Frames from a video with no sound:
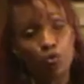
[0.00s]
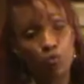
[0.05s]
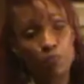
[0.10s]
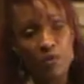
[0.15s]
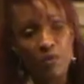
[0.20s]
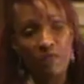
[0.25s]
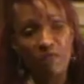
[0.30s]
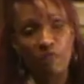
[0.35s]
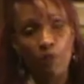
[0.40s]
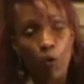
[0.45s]
to
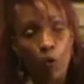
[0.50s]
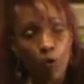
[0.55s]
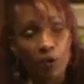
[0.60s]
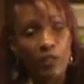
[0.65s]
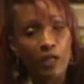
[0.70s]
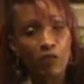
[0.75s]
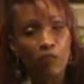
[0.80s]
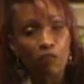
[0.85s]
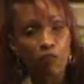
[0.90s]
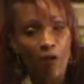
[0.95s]
be fold
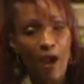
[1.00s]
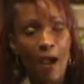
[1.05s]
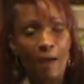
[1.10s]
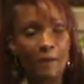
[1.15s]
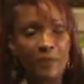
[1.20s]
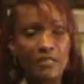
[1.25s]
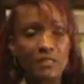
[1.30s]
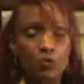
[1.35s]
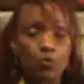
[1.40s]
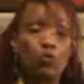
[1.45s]
and
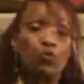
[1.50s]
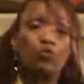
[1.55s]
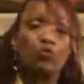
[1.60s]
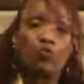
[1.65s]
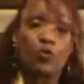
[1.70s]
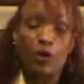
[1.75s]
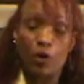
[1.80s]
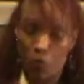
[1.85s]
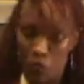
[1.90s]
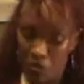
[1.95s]
wrap. It's going
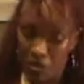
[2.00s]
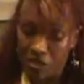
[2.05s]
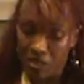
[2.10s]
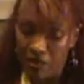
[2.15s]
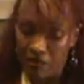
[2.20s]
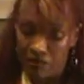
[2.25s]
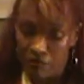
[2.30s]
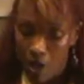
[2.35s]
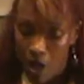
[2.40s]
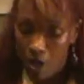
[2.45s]
to increase
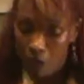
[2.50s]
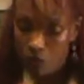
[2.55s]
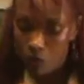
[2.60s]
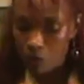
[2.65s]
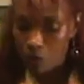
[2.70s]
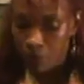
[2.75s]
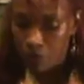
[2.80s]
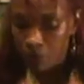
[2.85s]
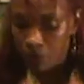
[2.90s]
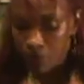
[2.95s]
in
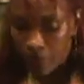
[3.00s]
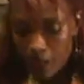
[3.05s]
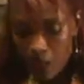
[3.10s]
volume.